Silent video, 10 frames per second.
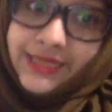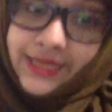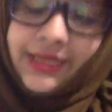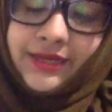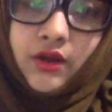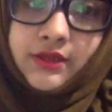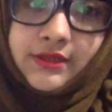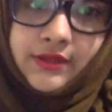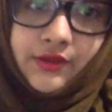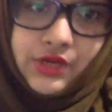take in
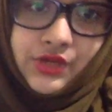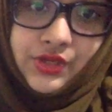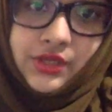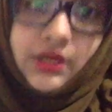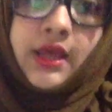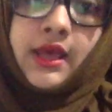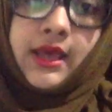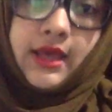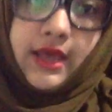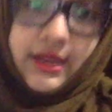consideration,
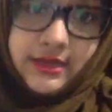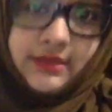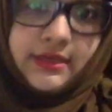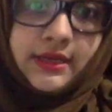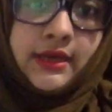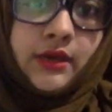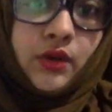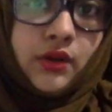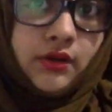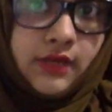and
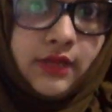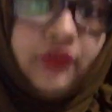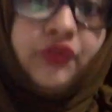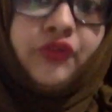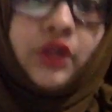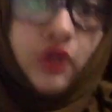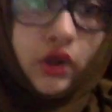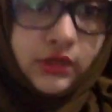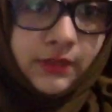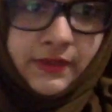if the
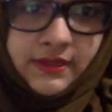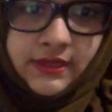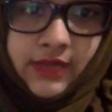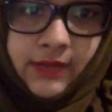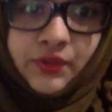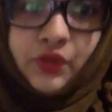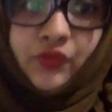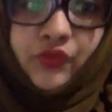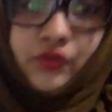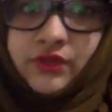doctor prescribes
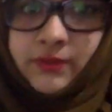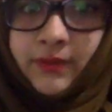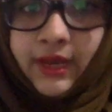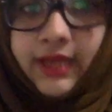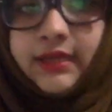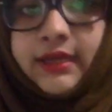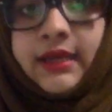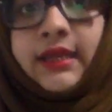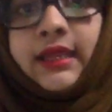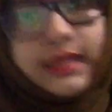you Frusemide,
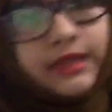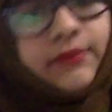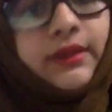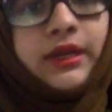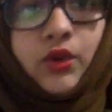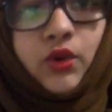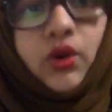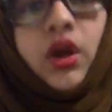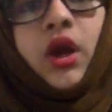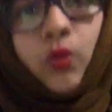he will
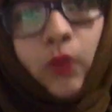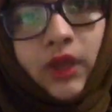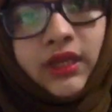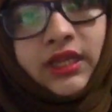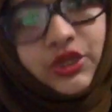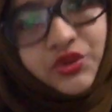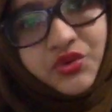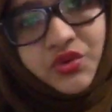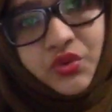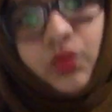know what he
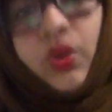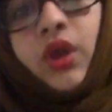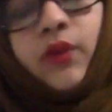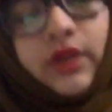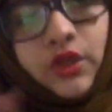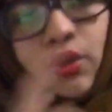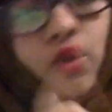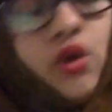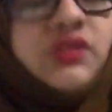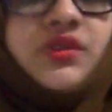should do when
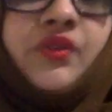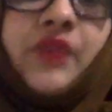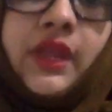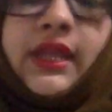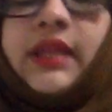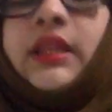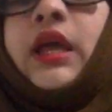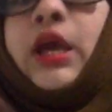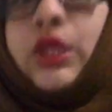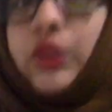you're also drinking
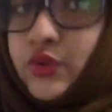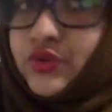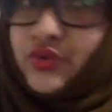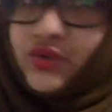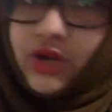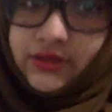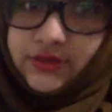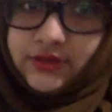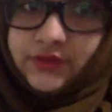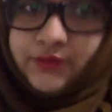those
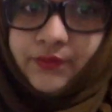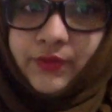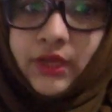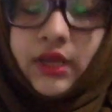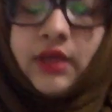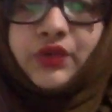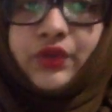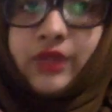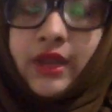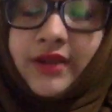drugs.
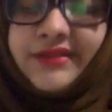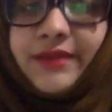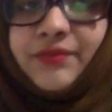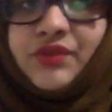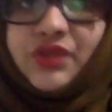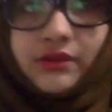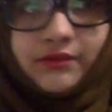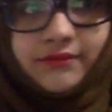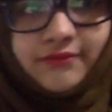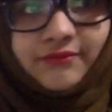So there are some
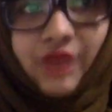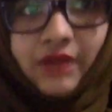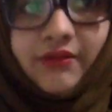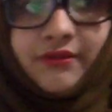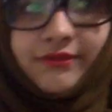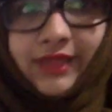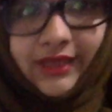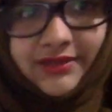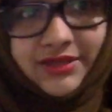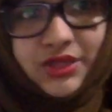general
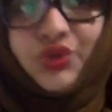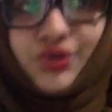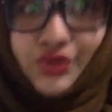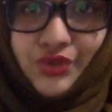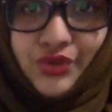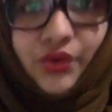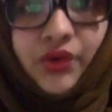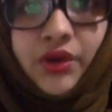things you should know,